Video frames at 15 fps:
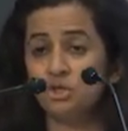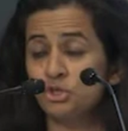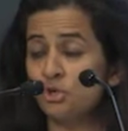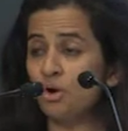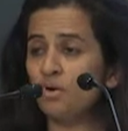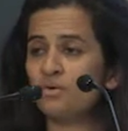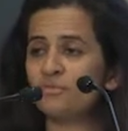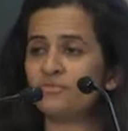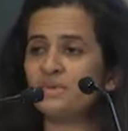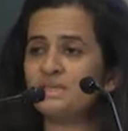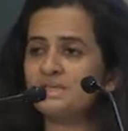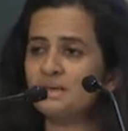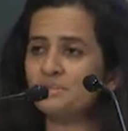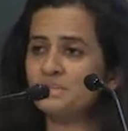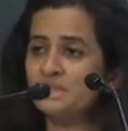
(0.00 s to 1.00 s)
Geography,
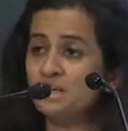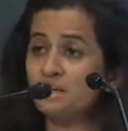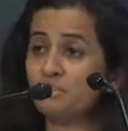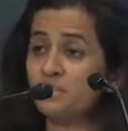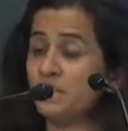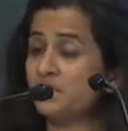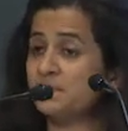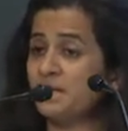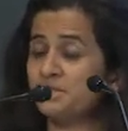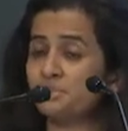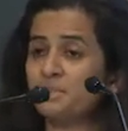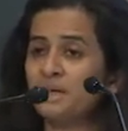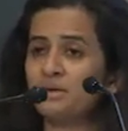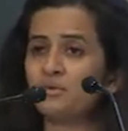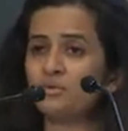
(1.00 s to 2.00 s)
some say, has
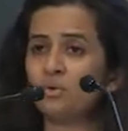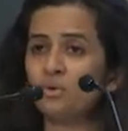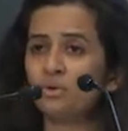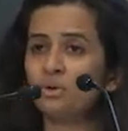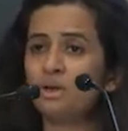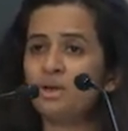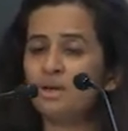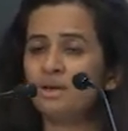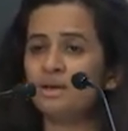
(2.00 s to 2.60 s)
played a role.